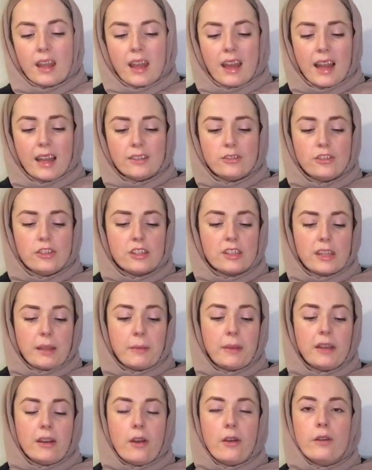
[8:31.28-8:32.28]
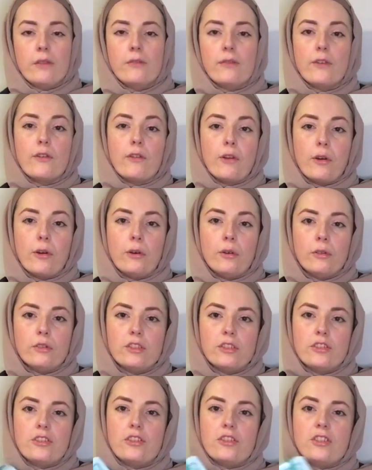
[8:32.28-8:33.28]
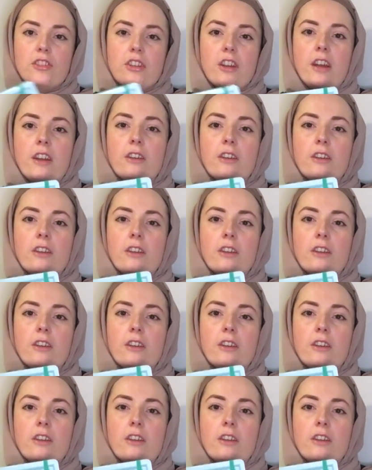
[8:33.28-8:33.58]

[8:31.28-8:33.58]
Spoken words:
And just, I mean, overall, so just to kind